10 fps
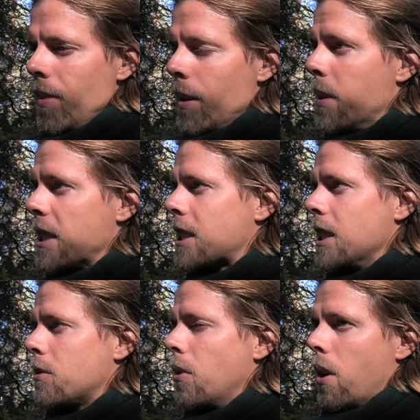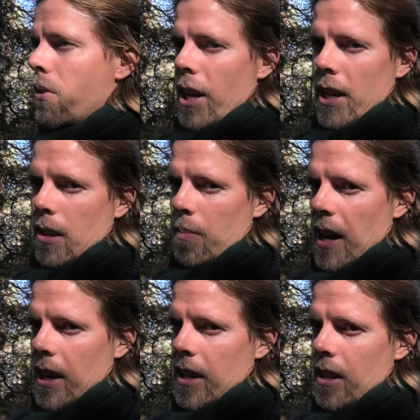business for a radiant
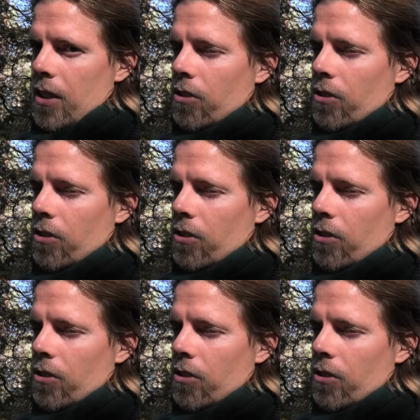paladin.